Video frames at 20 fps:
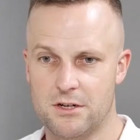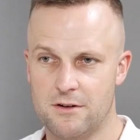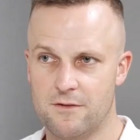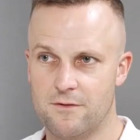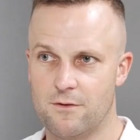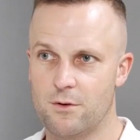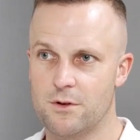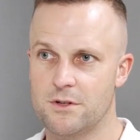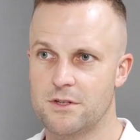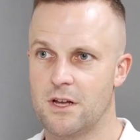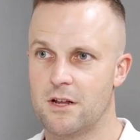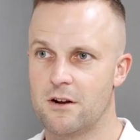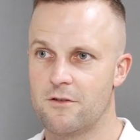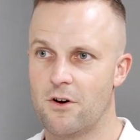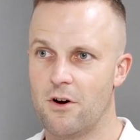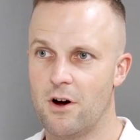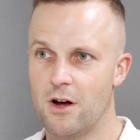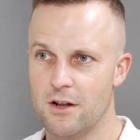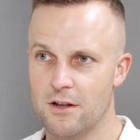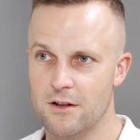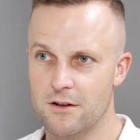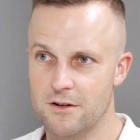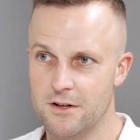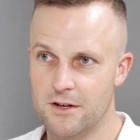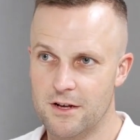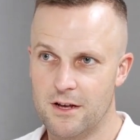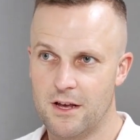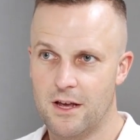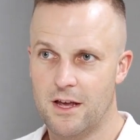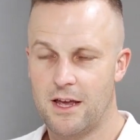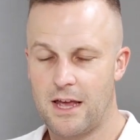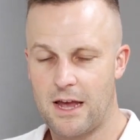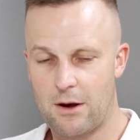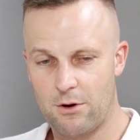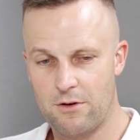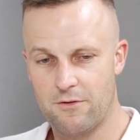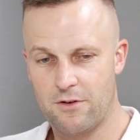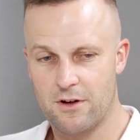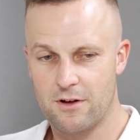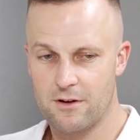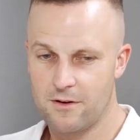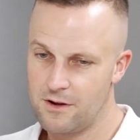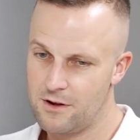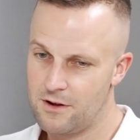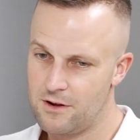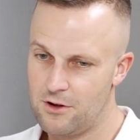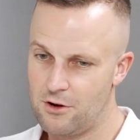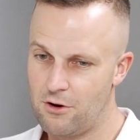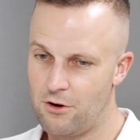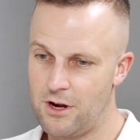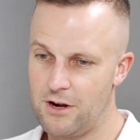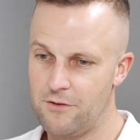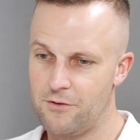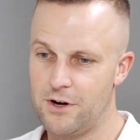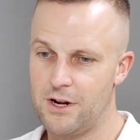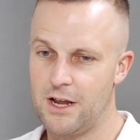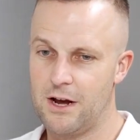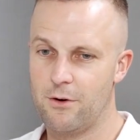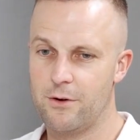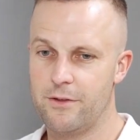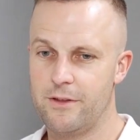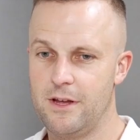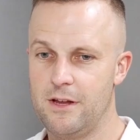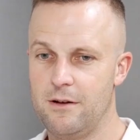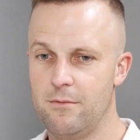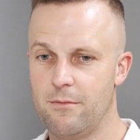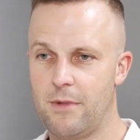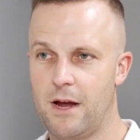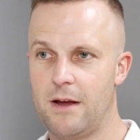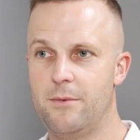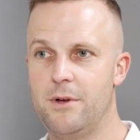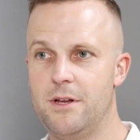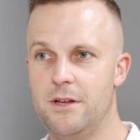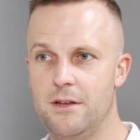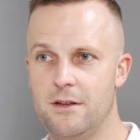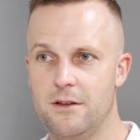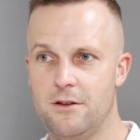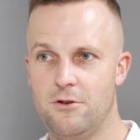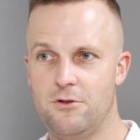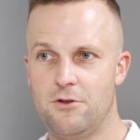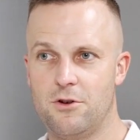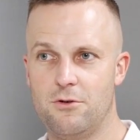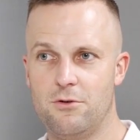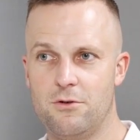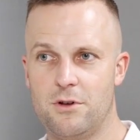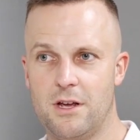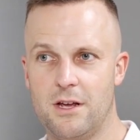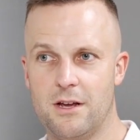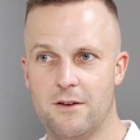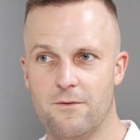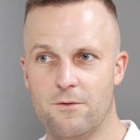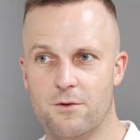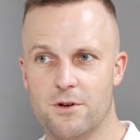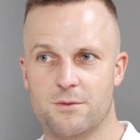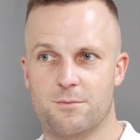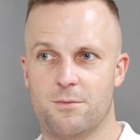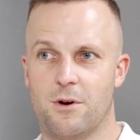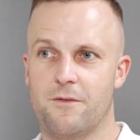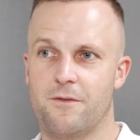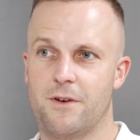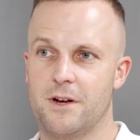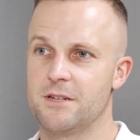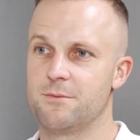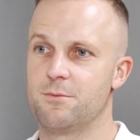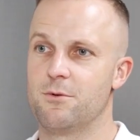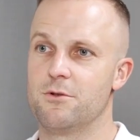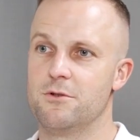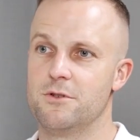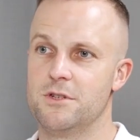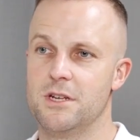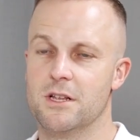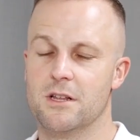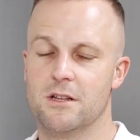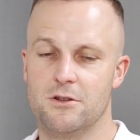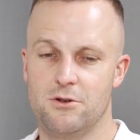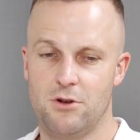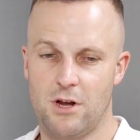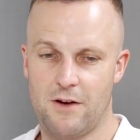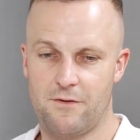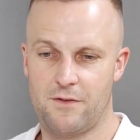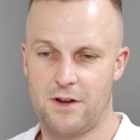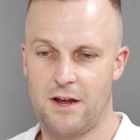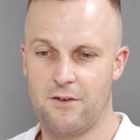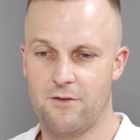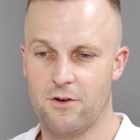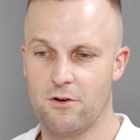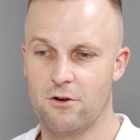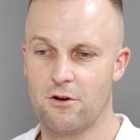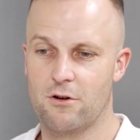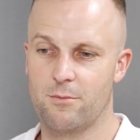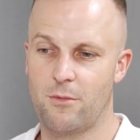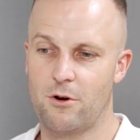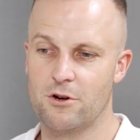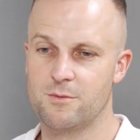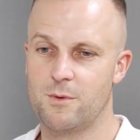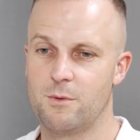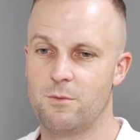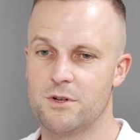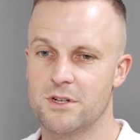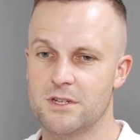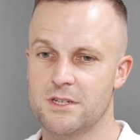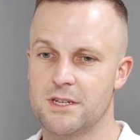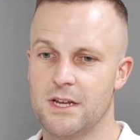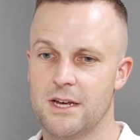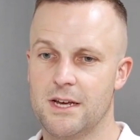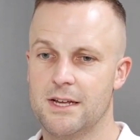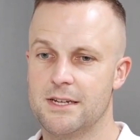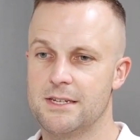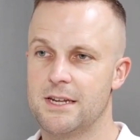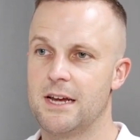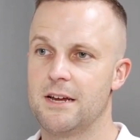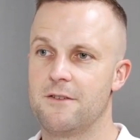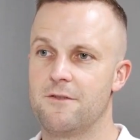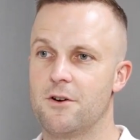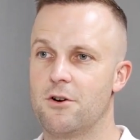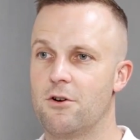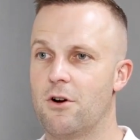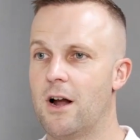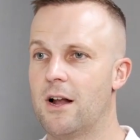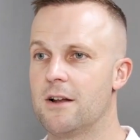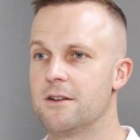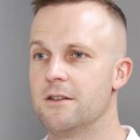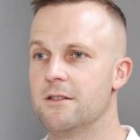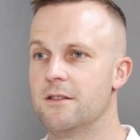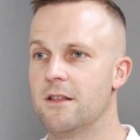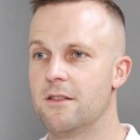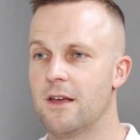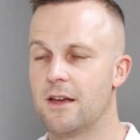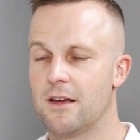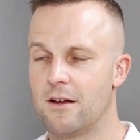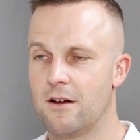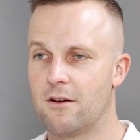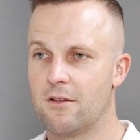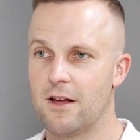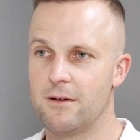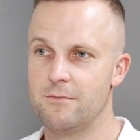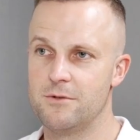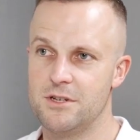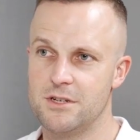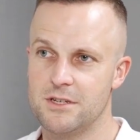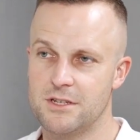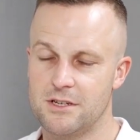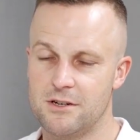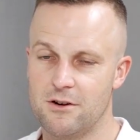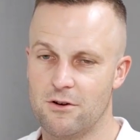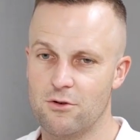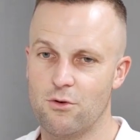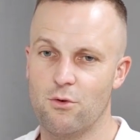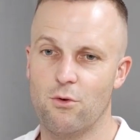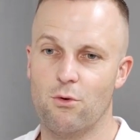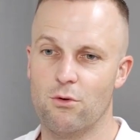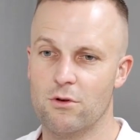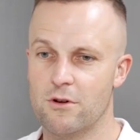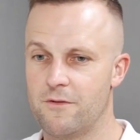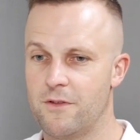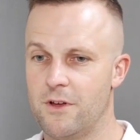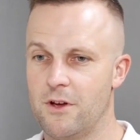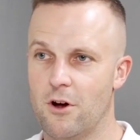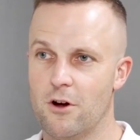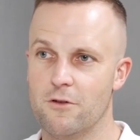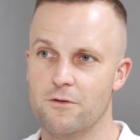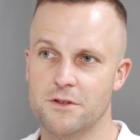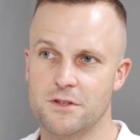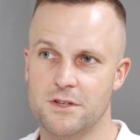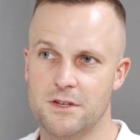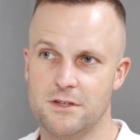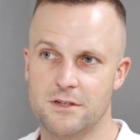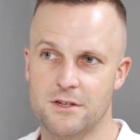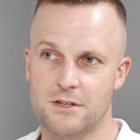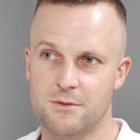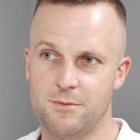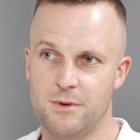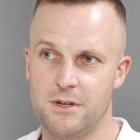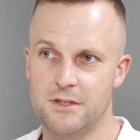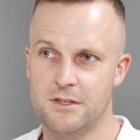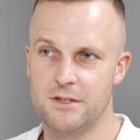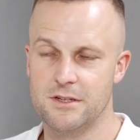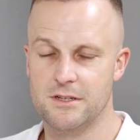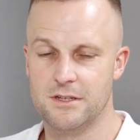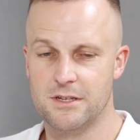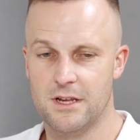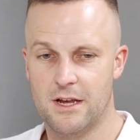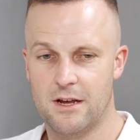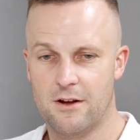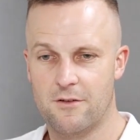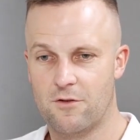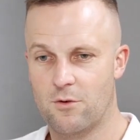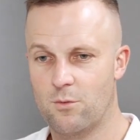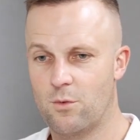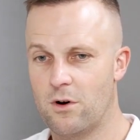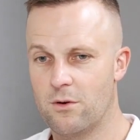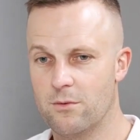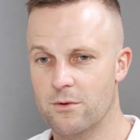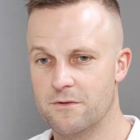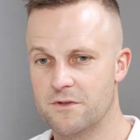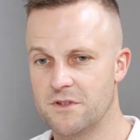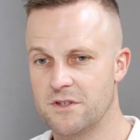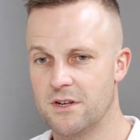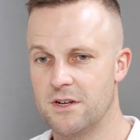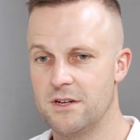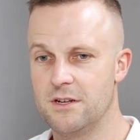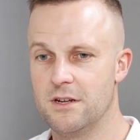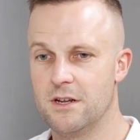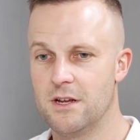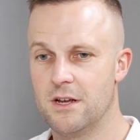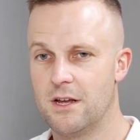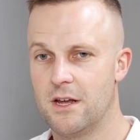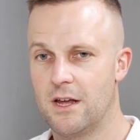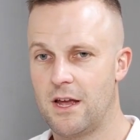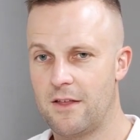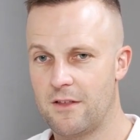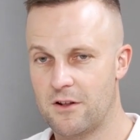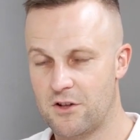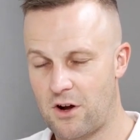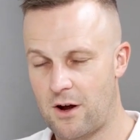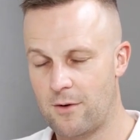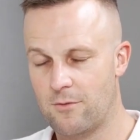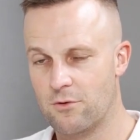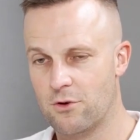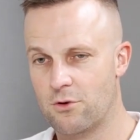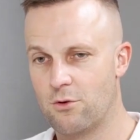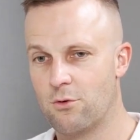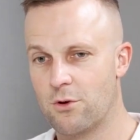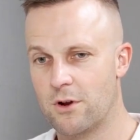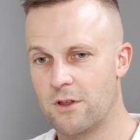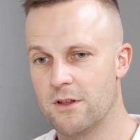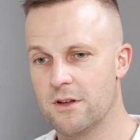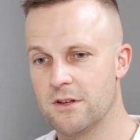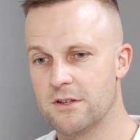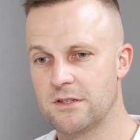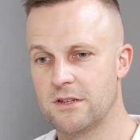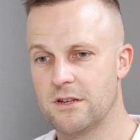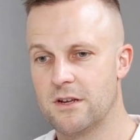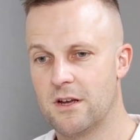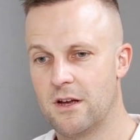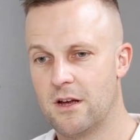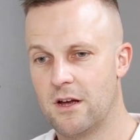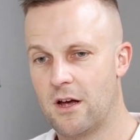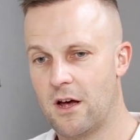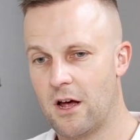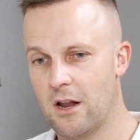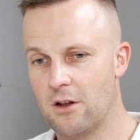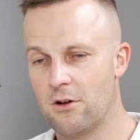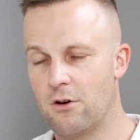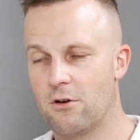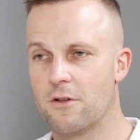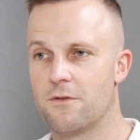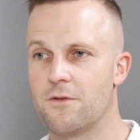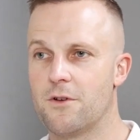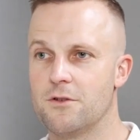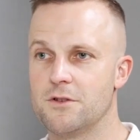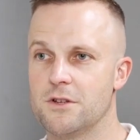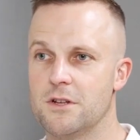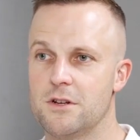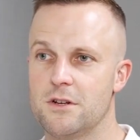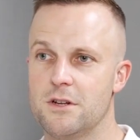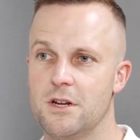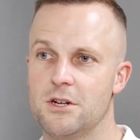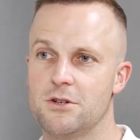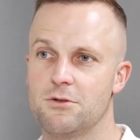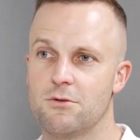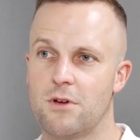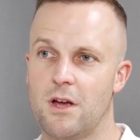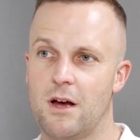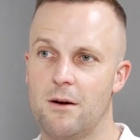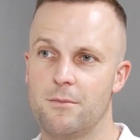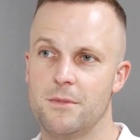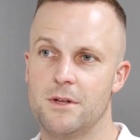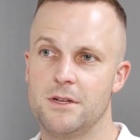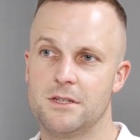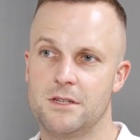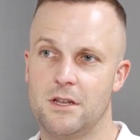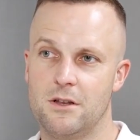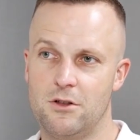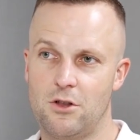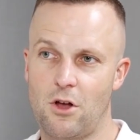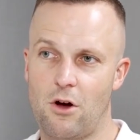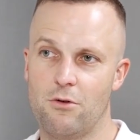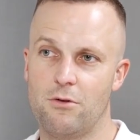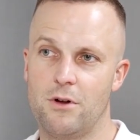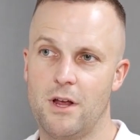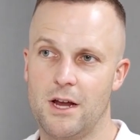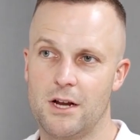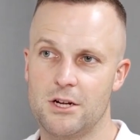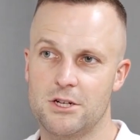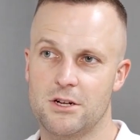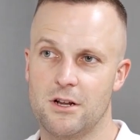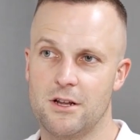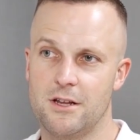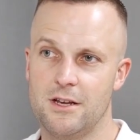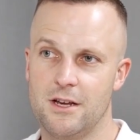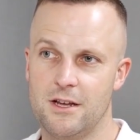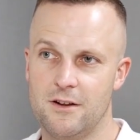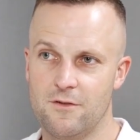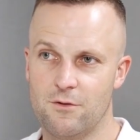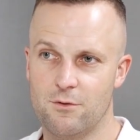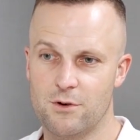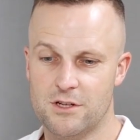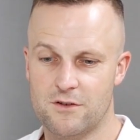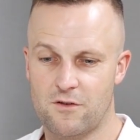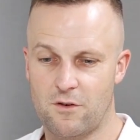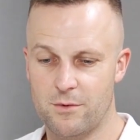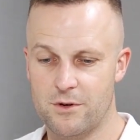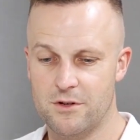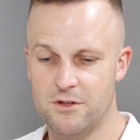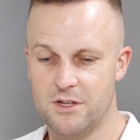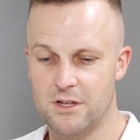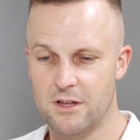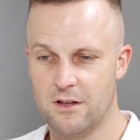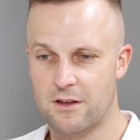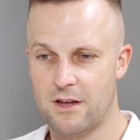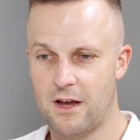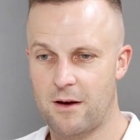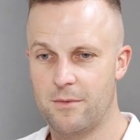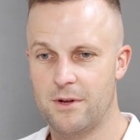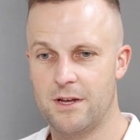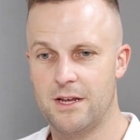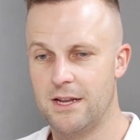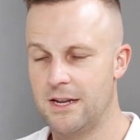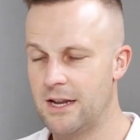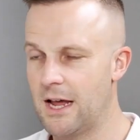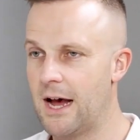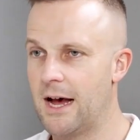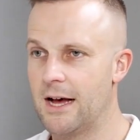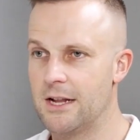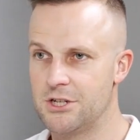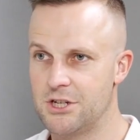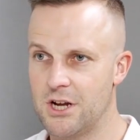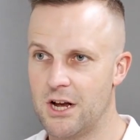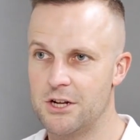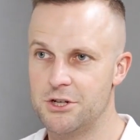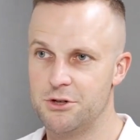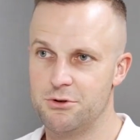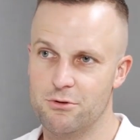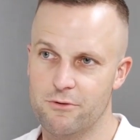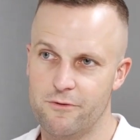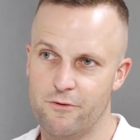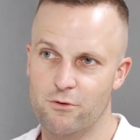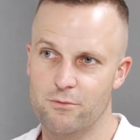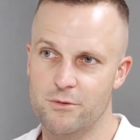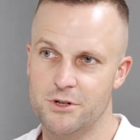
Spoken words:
invoiced out of Ireland. However, you know, every now and then, maybe you do get invoiced by Facebook New Zealand. You have to have a look. Most people just take for granted that they can claim GST on all of the overseas expenses. From what we've seen at the time of recording this, a lot of those international companies don't actually invoice from a New Zealand company and aren't charging you a form of